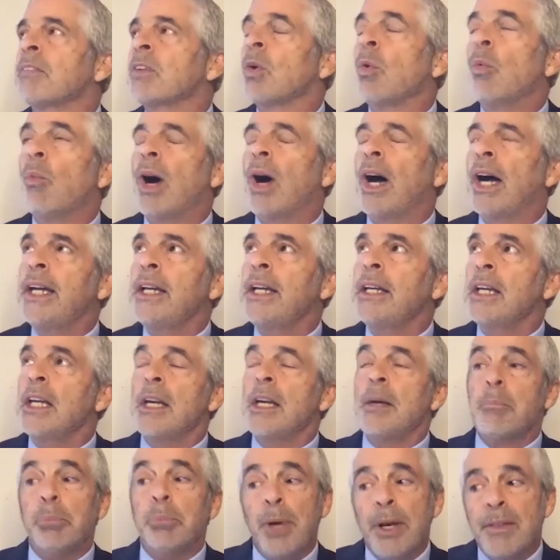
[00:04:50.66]
Why?
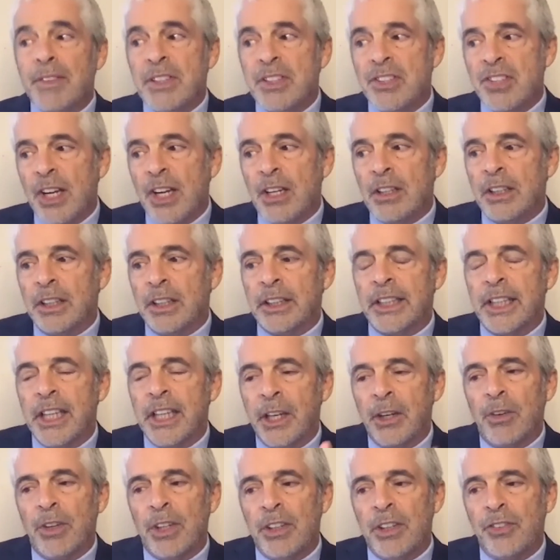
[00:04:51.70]
Prevotella
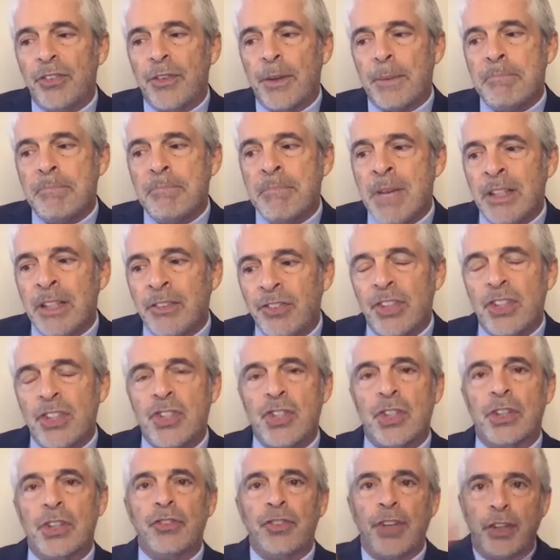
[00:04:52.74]
carries the
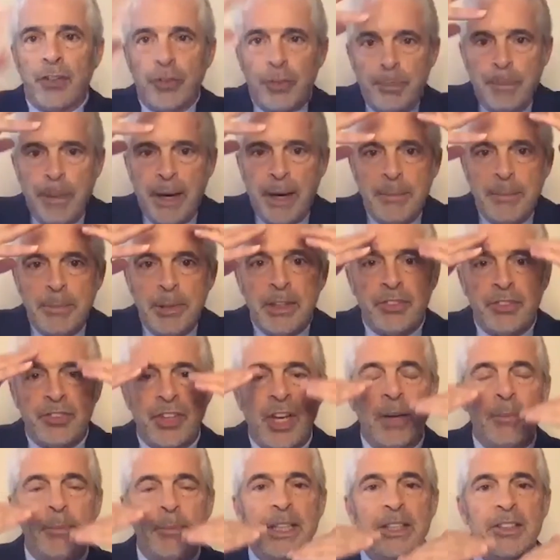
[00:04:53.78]
messages as babies
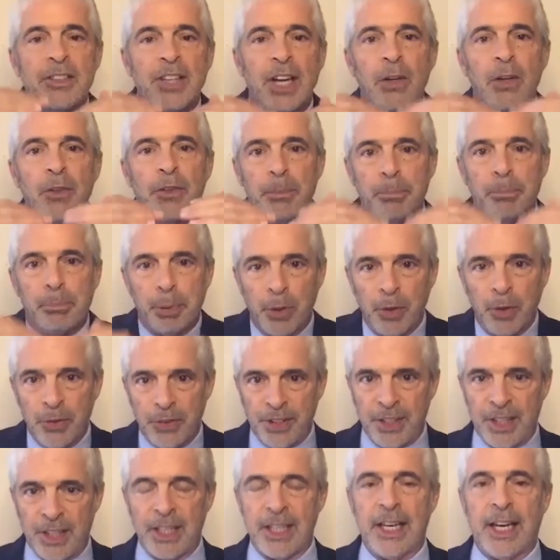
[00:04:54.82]
coming down the birth
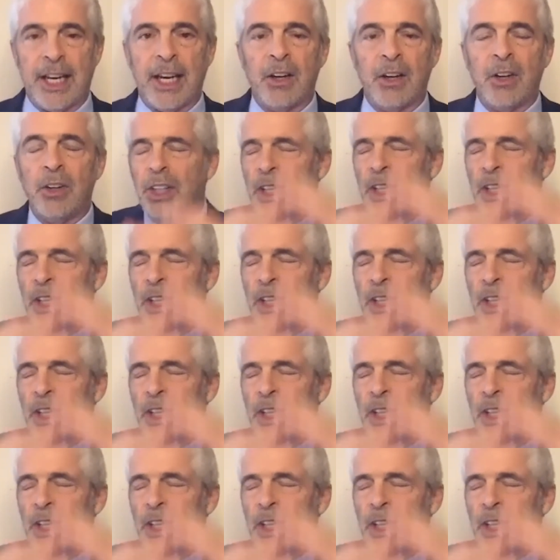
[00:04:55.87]
canal,